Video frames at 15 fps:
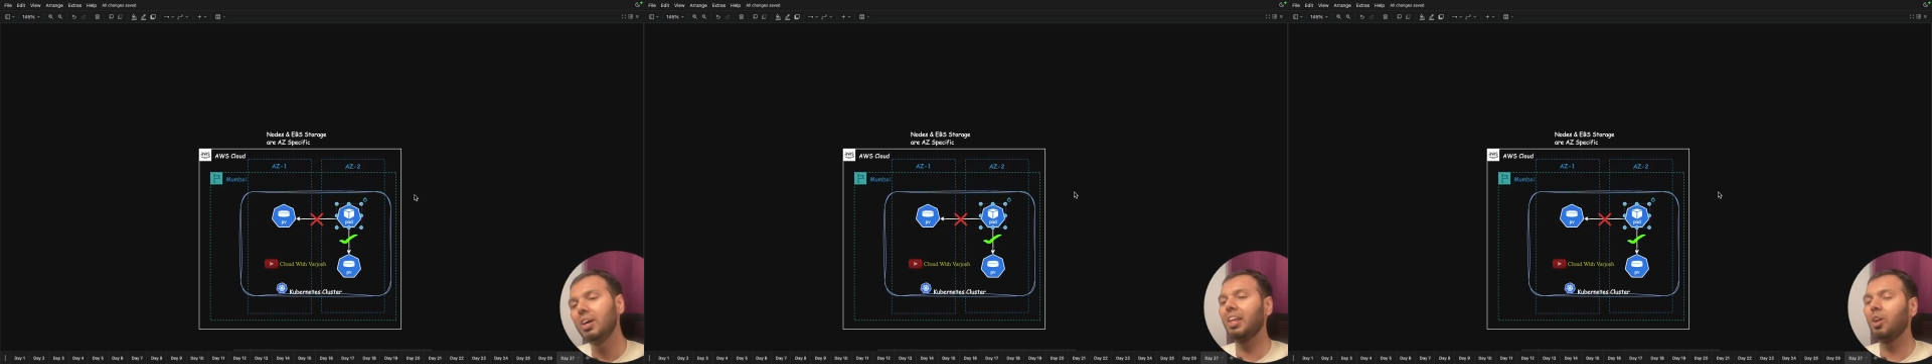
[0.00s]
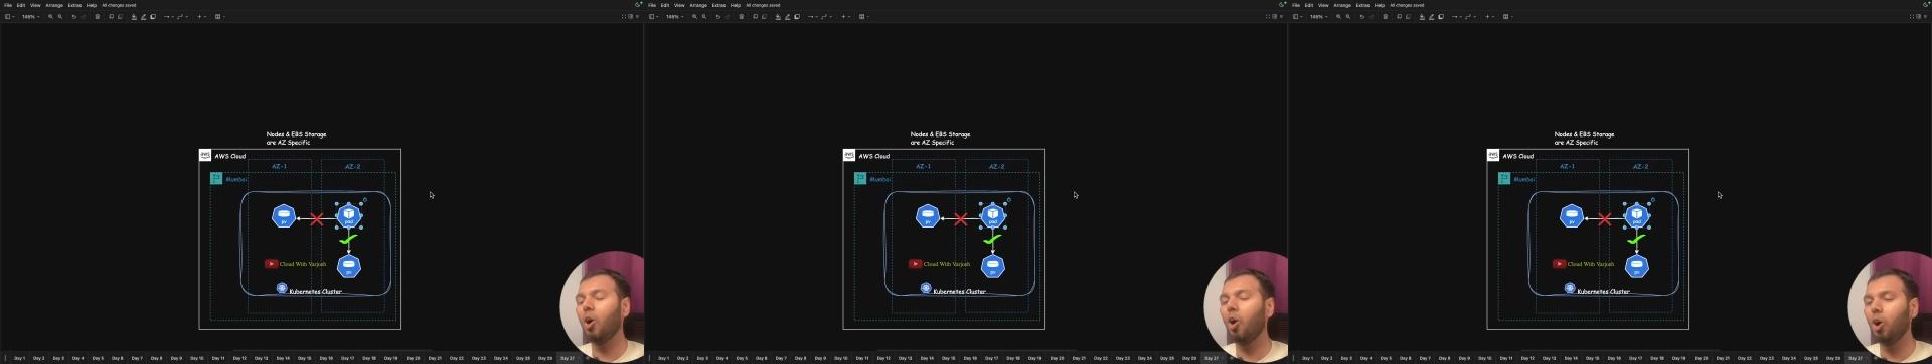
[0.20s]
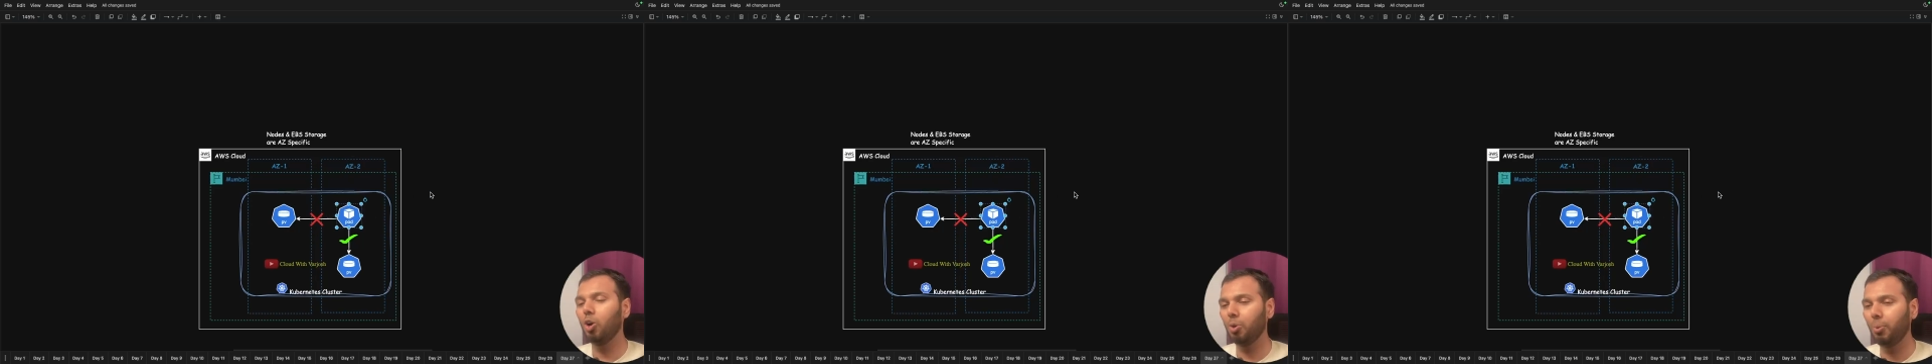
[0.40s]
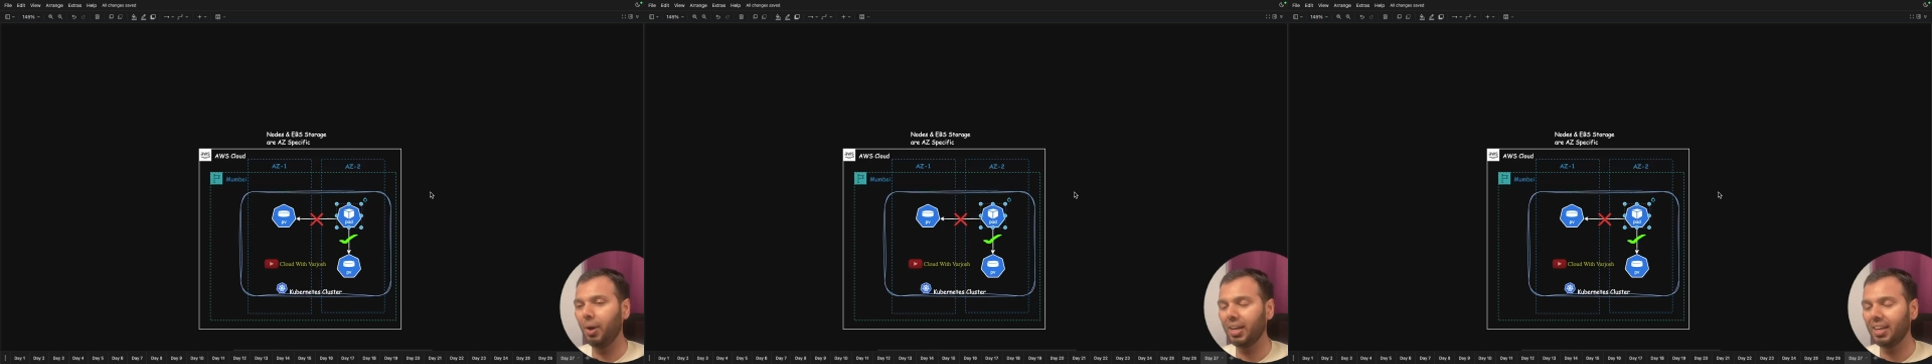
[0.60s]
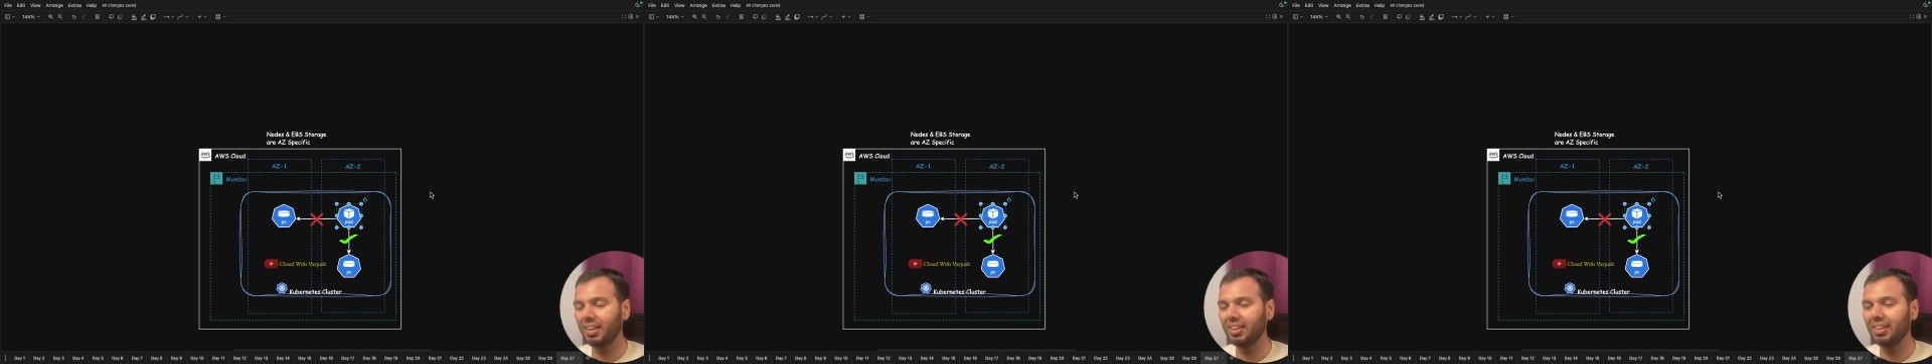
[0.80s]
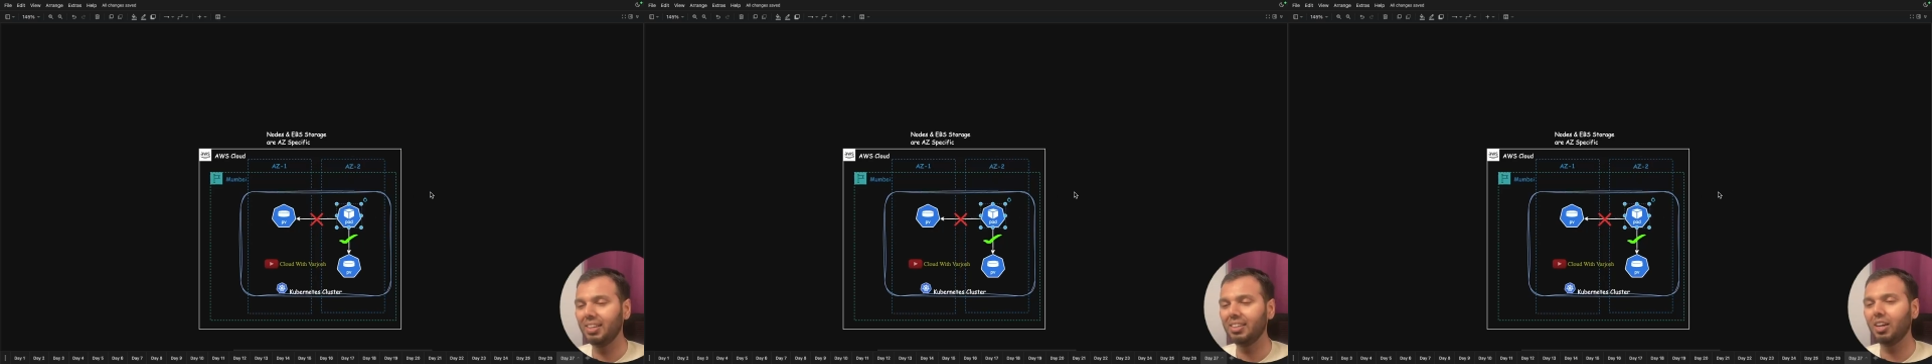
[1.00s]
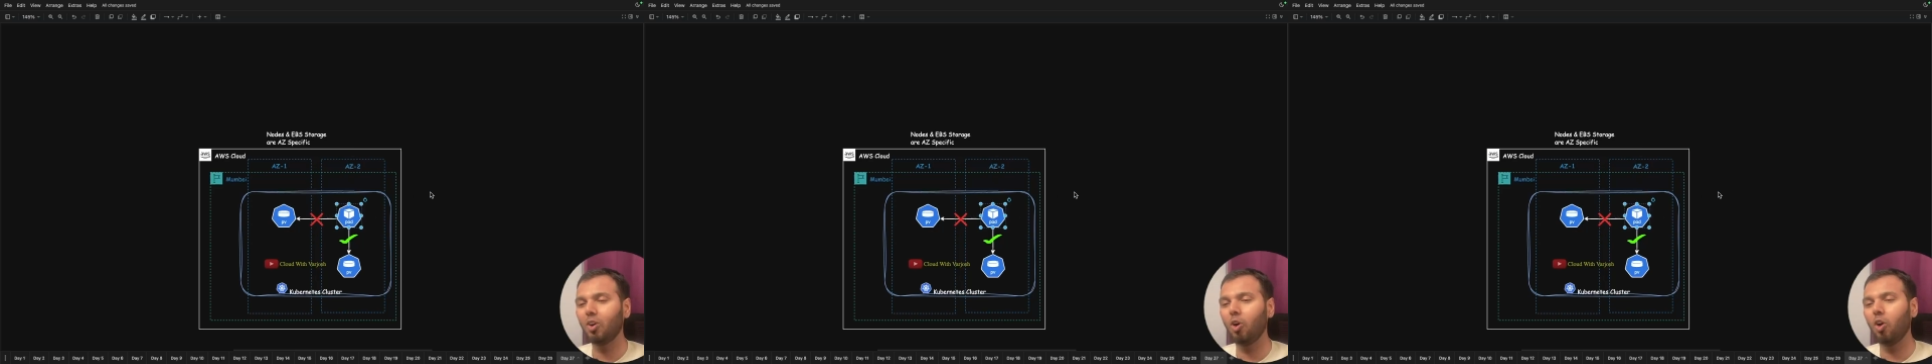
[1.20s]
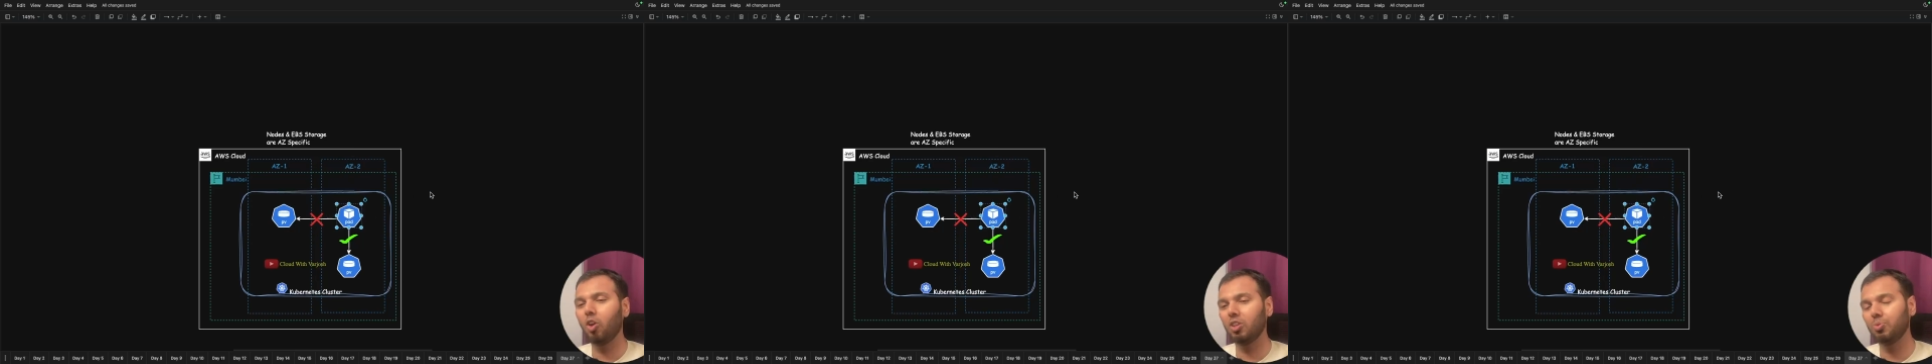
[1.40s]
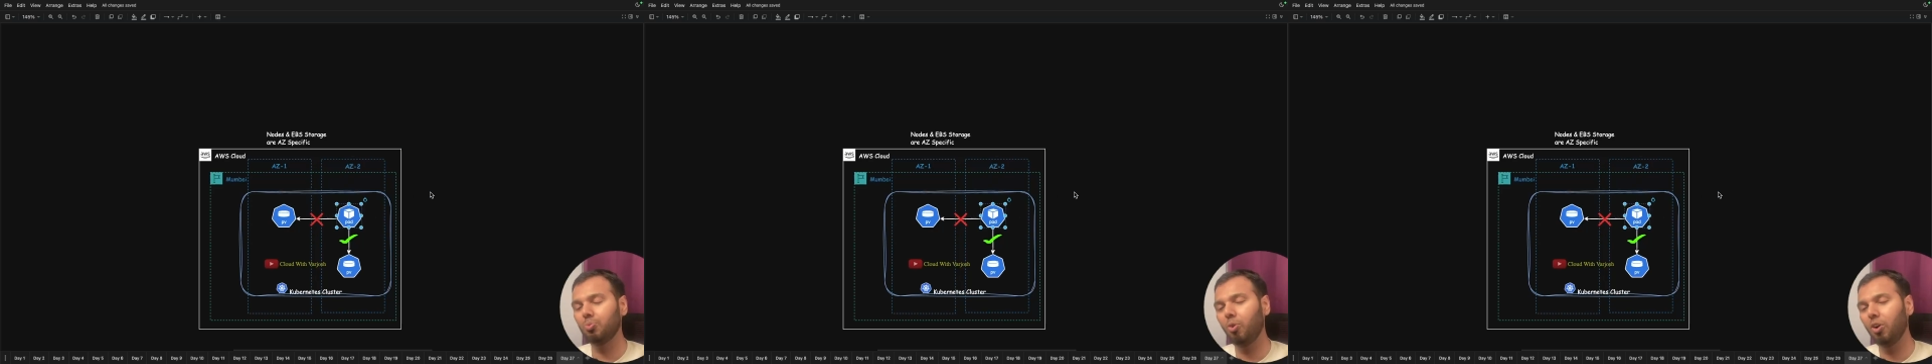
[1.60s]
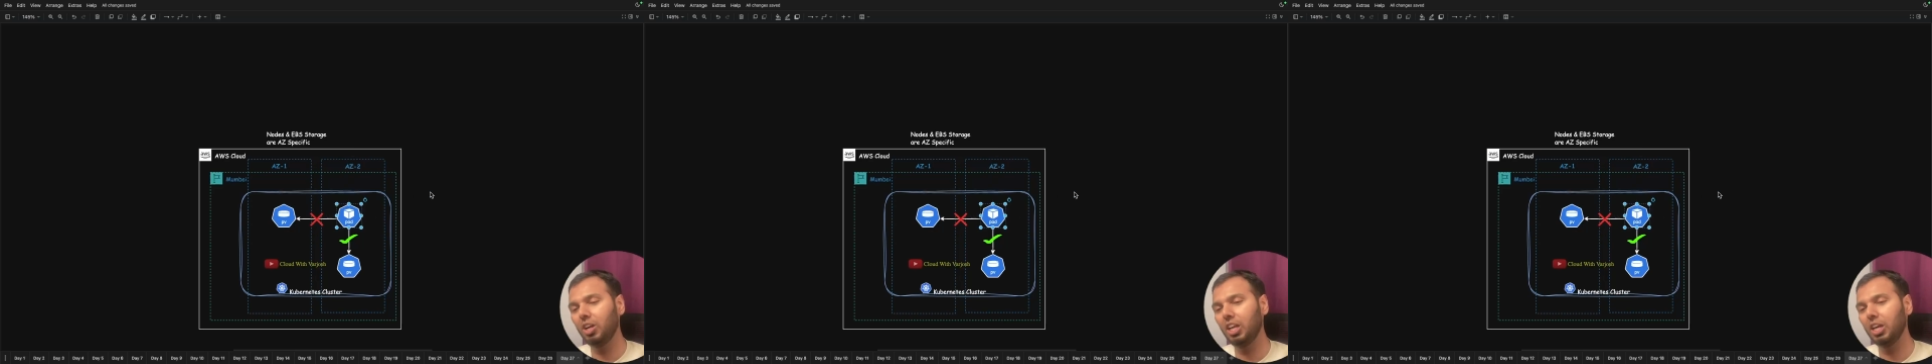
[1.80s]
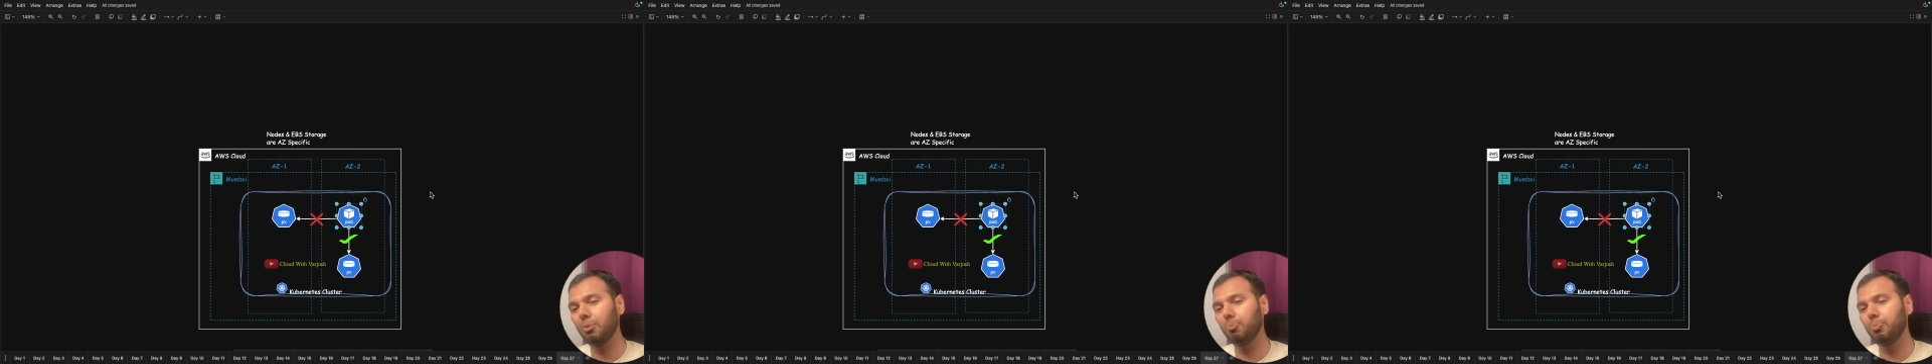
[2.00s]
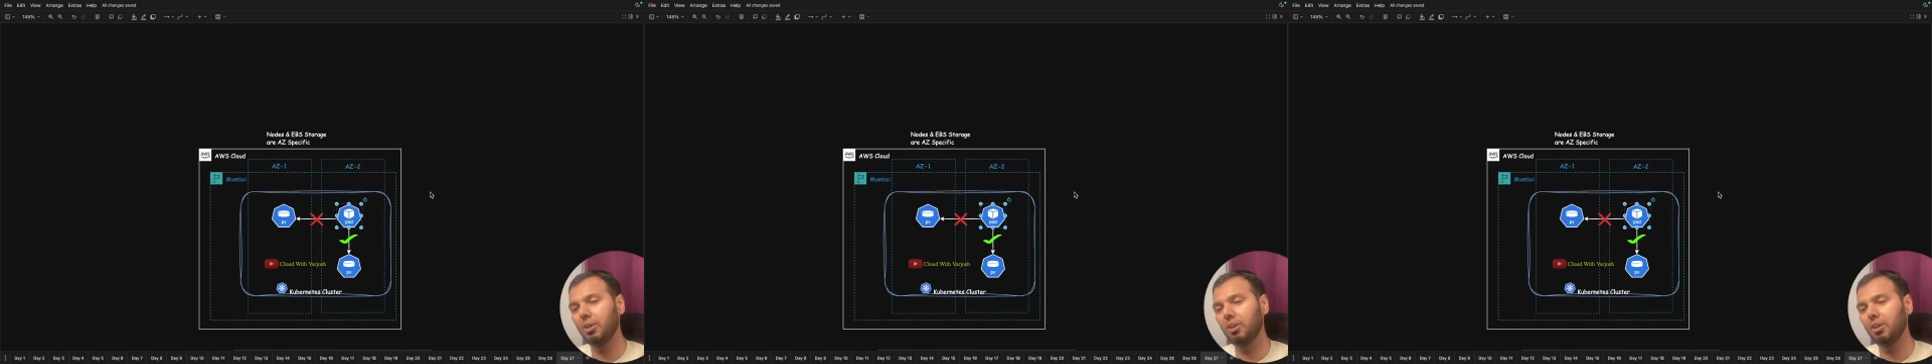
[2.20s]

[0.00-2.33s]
then automatically the corresponding